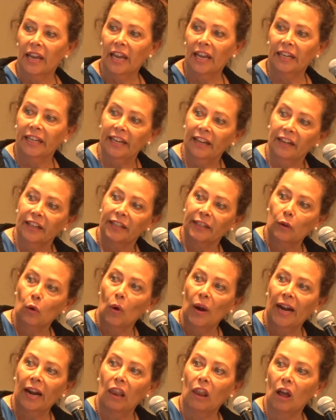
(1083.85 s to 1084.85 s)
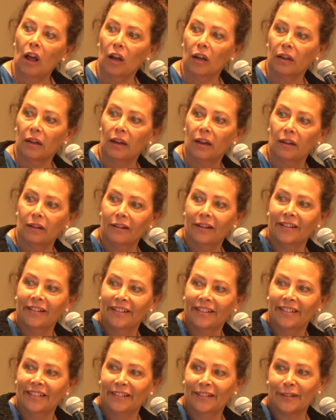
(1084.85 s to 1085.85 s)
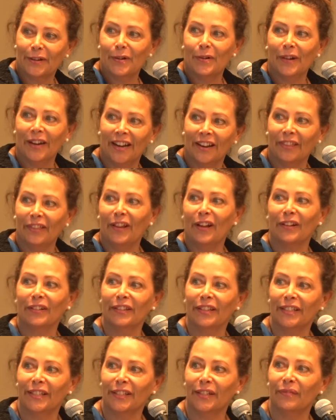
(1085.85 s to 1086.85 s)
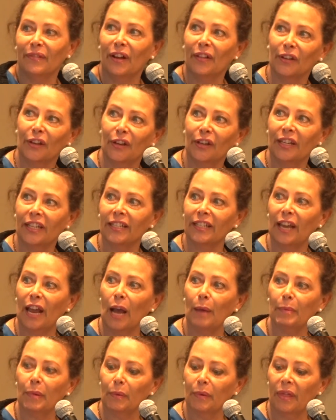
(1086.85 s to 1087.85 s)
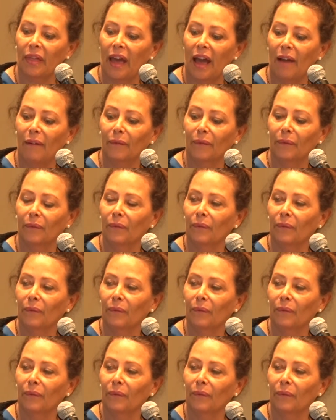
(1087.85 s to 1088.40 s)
And again, it's quite a long, list of all the goodies that happen with that.